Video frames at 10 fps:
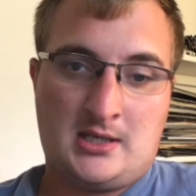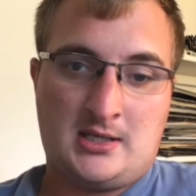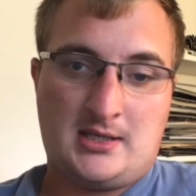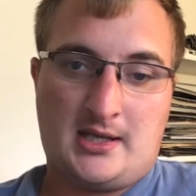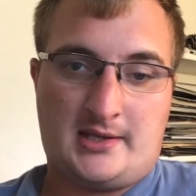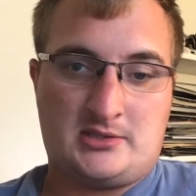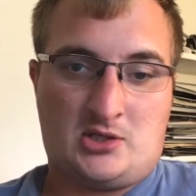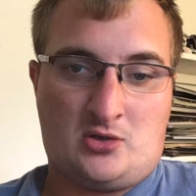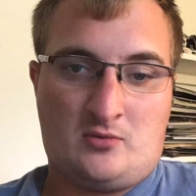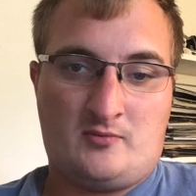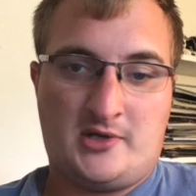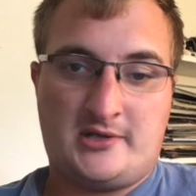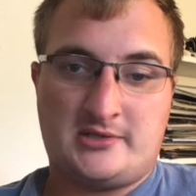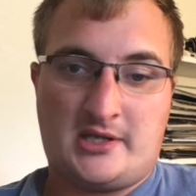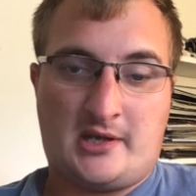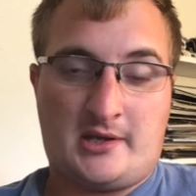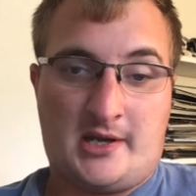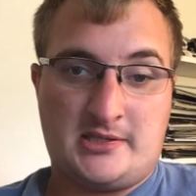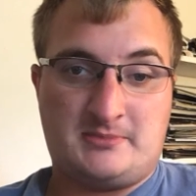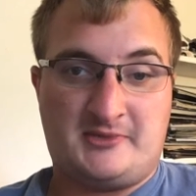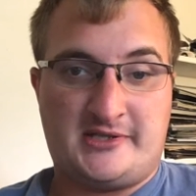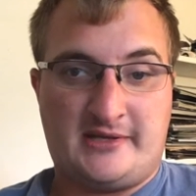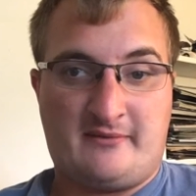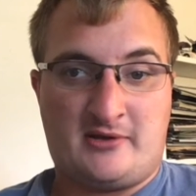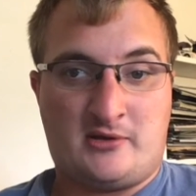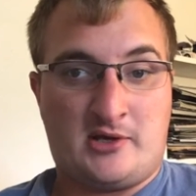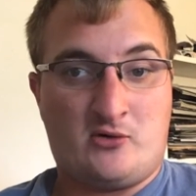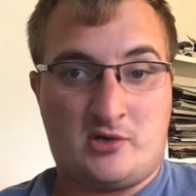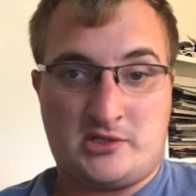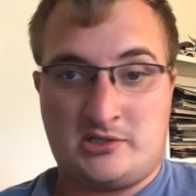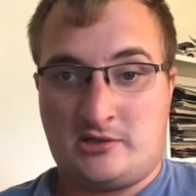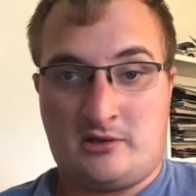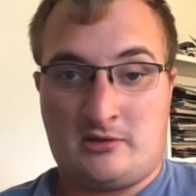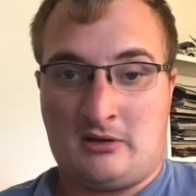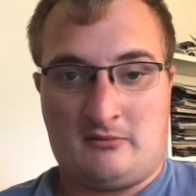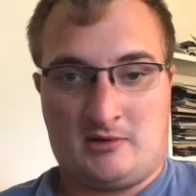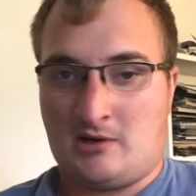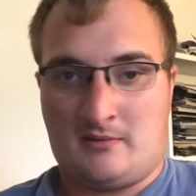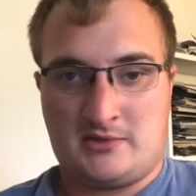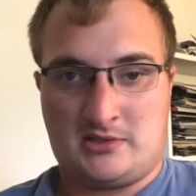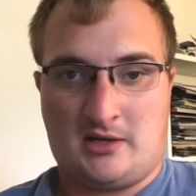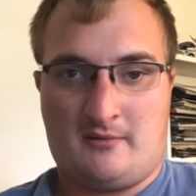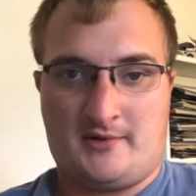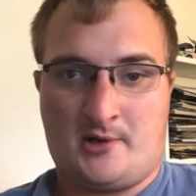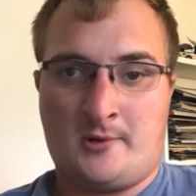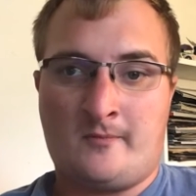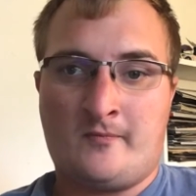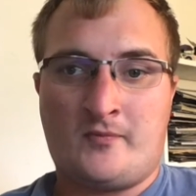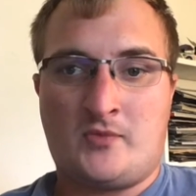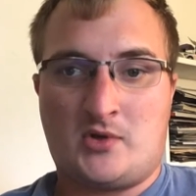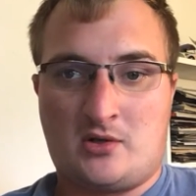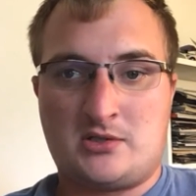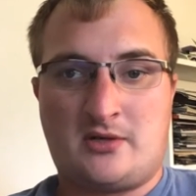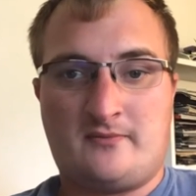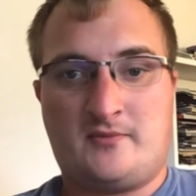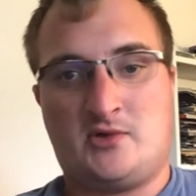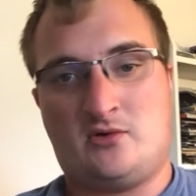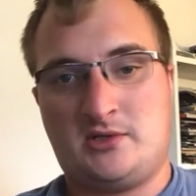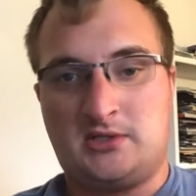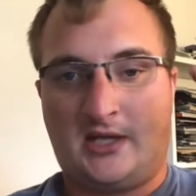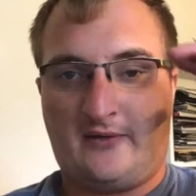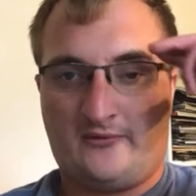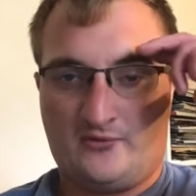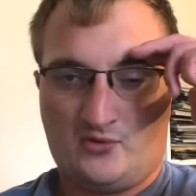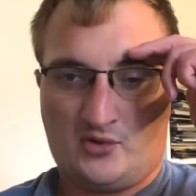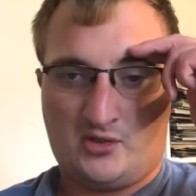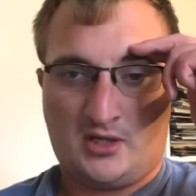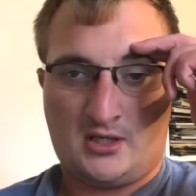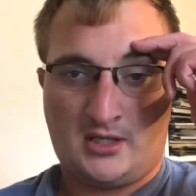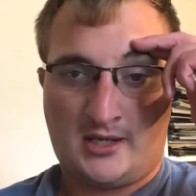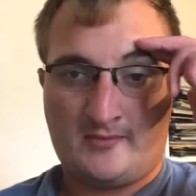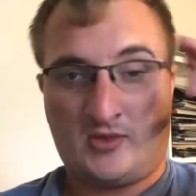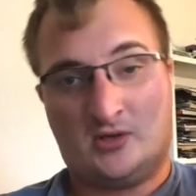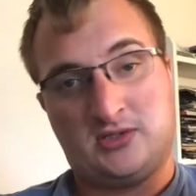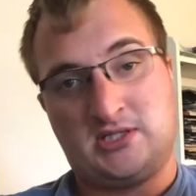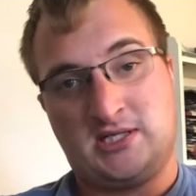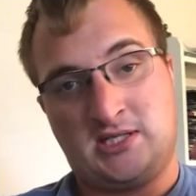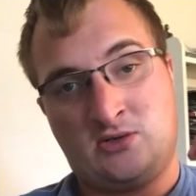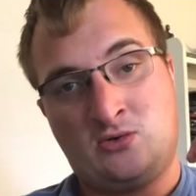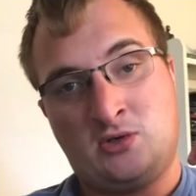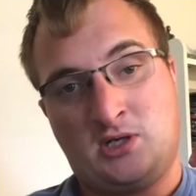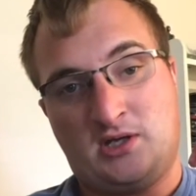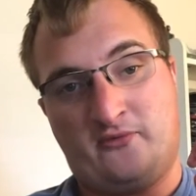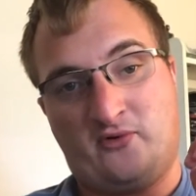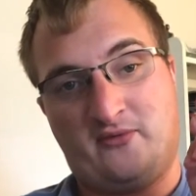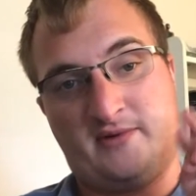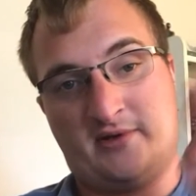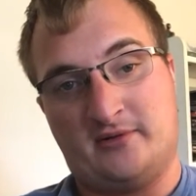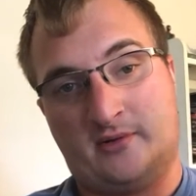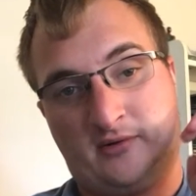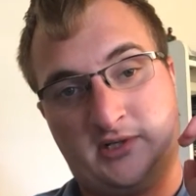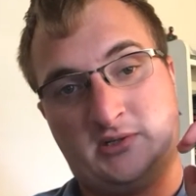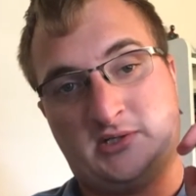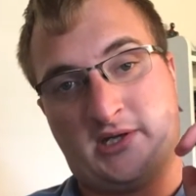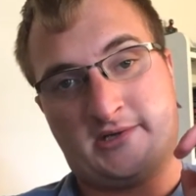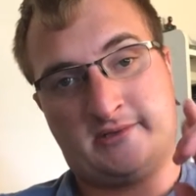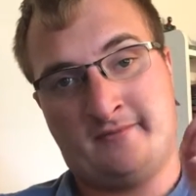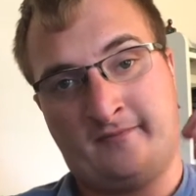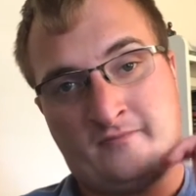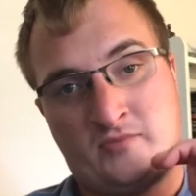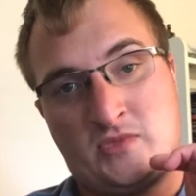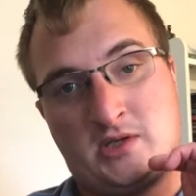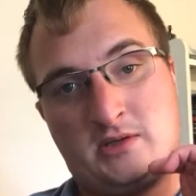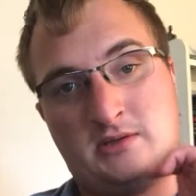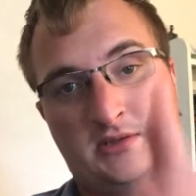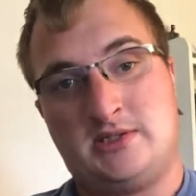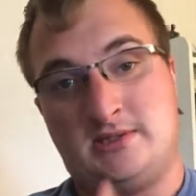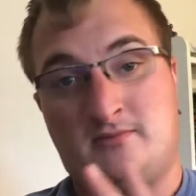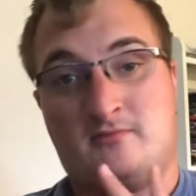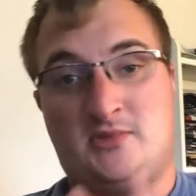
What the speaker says: yeah, so maybe you say that, guys, be safe out there. Any questions, leave that in the comments down below. Thumbs up, I'll see you in the 4th video. Which is awesome. See, be